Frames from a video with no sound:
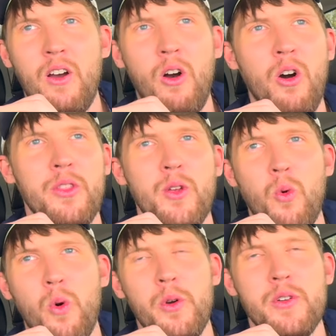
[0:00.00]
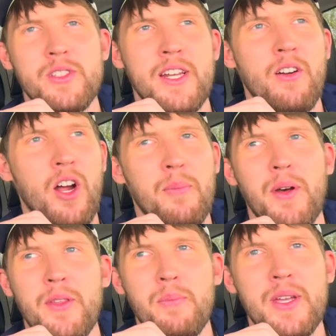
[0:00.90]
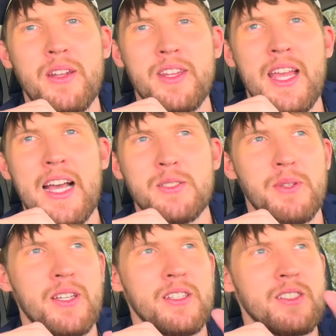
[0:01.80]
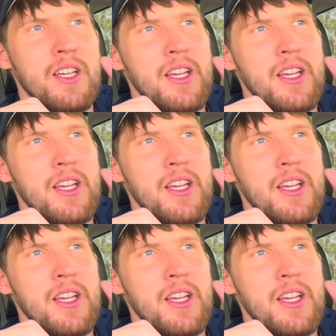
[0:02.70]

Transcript: all the orders that are up on the bid and the ask, because